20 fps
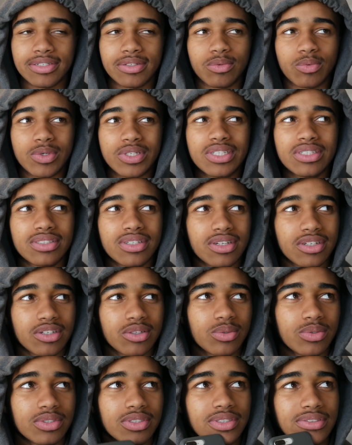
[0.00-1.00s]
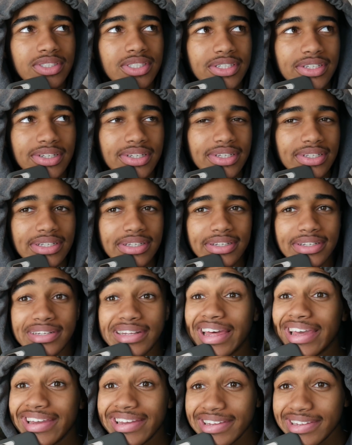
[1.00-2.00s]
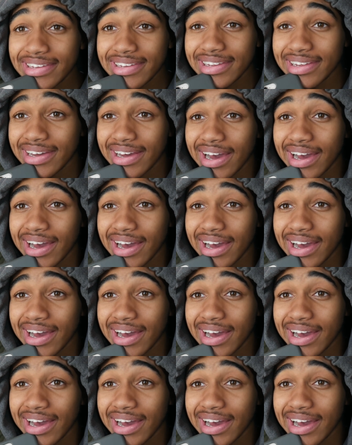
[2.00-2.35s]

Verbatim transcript: when did it start growing? Late.